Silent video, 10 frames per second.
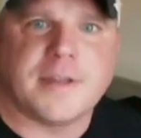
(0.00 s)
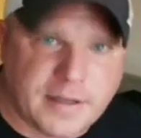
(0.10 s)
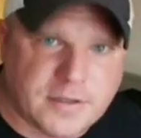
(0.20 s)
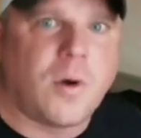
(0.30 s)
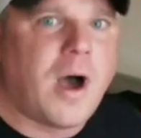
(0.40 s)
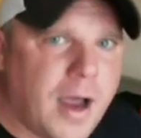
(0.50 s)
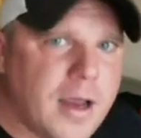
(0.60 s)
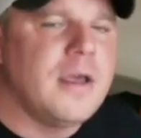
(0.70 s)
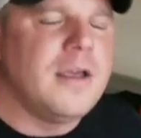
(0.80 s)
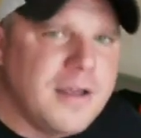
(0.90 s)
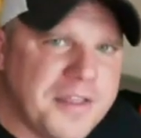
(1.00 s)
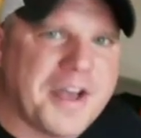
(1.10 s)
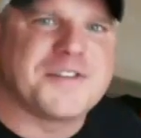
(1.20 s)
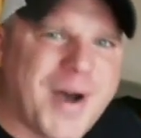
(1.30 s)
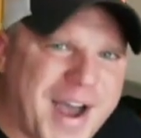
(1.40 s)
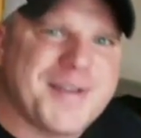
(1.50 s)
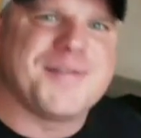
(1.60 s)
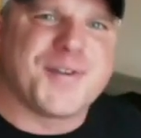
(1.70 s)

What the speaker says: That's why.